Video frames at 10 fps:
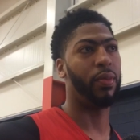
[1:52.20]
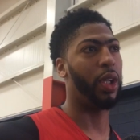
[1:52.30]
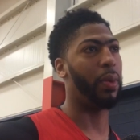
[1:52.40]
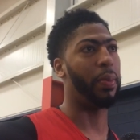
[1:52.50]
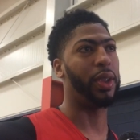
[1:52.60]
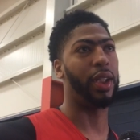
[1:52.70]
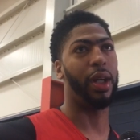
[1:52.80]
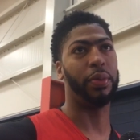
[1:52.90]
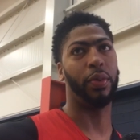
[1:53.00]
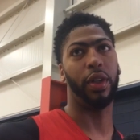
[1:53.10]
there might be
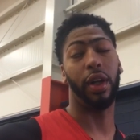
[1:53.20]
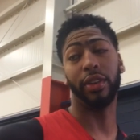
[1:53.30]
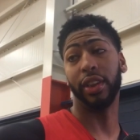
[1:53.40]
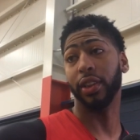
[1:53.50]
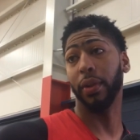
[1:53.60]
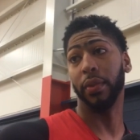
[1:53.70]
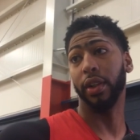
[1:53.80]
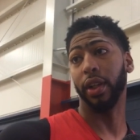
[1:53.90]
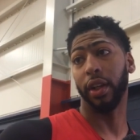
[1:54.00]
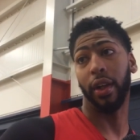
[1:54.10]
times where I see
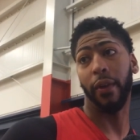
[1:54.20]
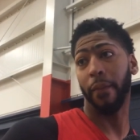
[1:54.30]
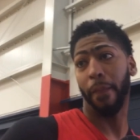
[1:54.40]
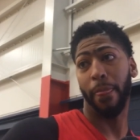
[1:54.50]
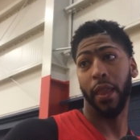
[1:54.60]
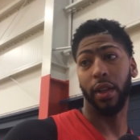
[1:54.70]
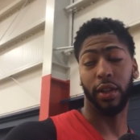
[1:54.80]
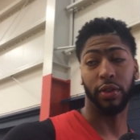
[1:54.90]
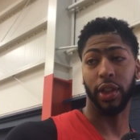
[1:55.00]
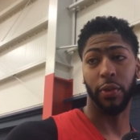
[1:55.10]
something I can't
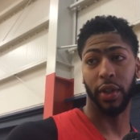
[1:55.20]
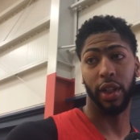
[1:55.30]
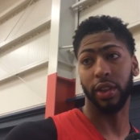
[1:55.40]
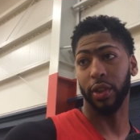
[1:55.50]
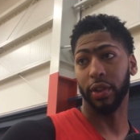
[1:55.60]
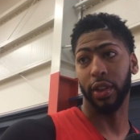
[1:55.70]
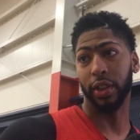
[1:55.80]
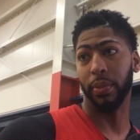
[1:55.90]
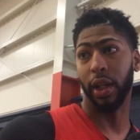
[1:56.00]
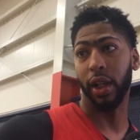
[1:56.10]
go tell Cuz to go tell
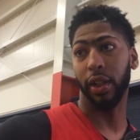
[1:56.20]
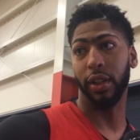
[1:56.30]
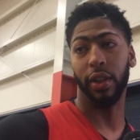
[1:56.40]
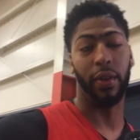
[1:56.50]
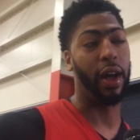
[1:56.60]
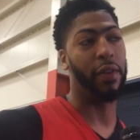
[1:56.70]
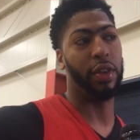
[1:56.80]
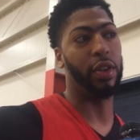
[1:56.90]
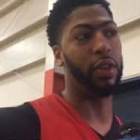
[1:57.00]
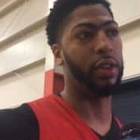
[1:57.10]
somebody. You know, I have
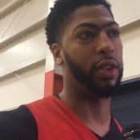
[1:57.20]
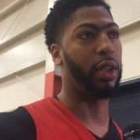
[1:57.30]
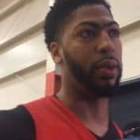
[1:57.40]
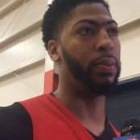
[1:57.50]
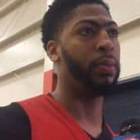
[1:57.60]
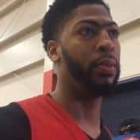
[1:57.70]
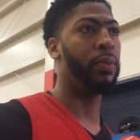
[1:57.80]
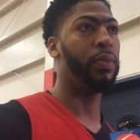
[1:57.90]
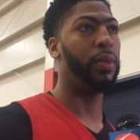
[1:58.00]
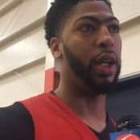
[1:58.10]
to do it, um,
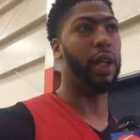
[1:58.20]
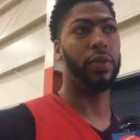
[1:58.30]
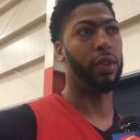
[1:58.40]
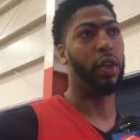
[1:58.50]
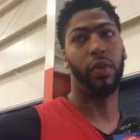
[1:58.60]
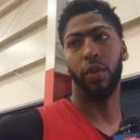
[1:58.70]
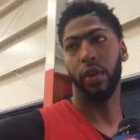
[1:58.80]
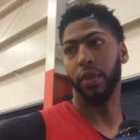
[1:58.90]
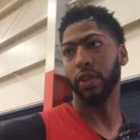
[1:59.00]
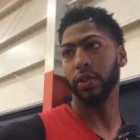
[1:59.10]
and that's for all
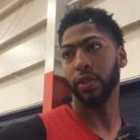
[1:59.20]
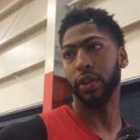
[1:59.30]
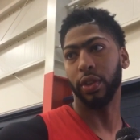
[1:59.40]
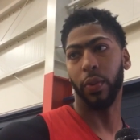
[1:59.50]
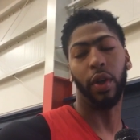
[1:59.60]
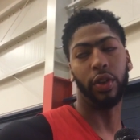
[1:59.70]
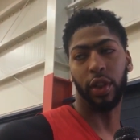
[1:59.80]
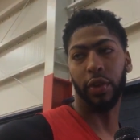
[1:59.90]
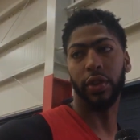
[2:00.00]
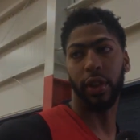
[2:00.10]
four of us. And so we all
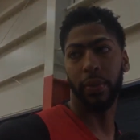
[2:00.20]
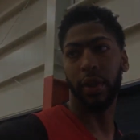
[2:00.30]
trying to do the same